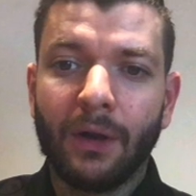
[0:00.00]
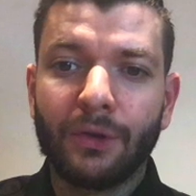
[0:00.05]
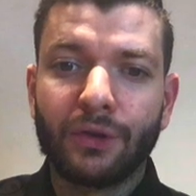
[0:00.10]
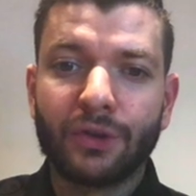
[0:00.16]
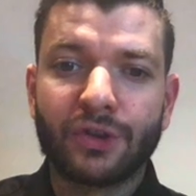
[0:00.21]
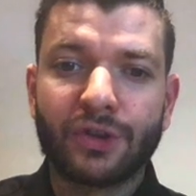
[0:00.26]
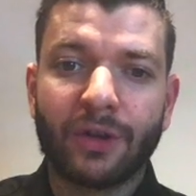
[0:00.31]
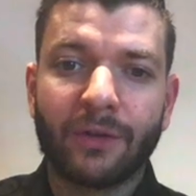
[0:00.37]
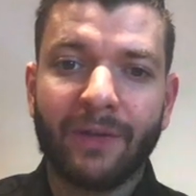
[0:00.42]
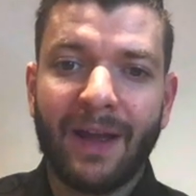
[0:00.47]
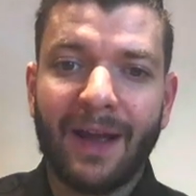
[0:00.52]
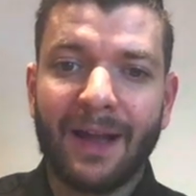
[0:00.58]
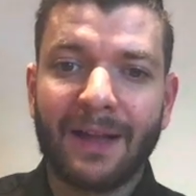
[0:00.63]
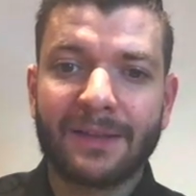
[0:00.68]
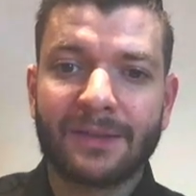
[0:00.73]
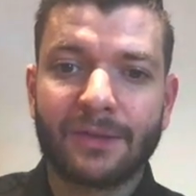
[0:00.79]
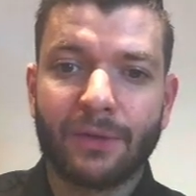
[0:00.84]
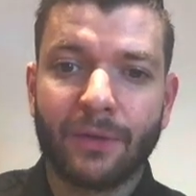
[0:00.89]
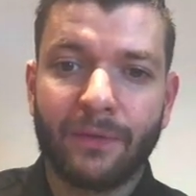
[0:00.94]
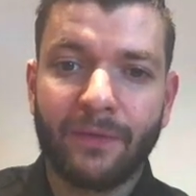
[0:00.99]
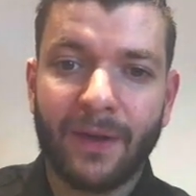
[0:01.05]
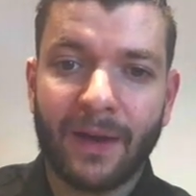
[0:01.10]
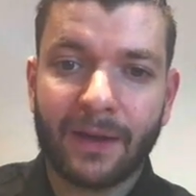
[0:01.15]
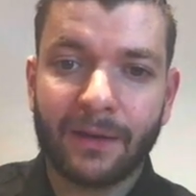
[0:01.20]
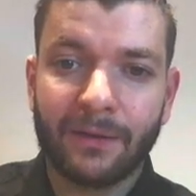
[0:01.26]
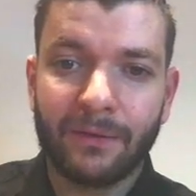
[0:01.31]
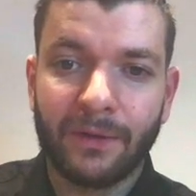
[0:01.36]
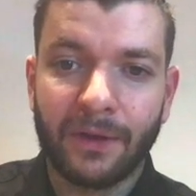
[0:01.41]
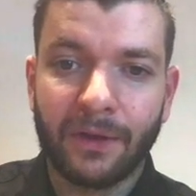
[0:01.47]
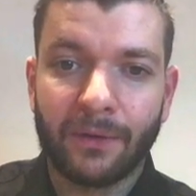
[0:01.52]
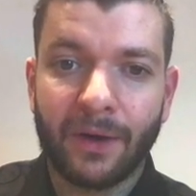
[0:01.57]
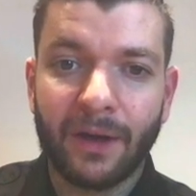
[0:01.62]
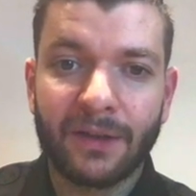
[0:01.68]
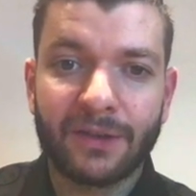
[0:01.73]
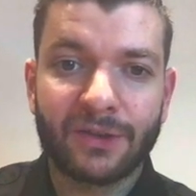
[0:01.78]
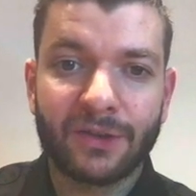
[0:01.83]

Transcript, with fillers: to serve ads so effectively, right?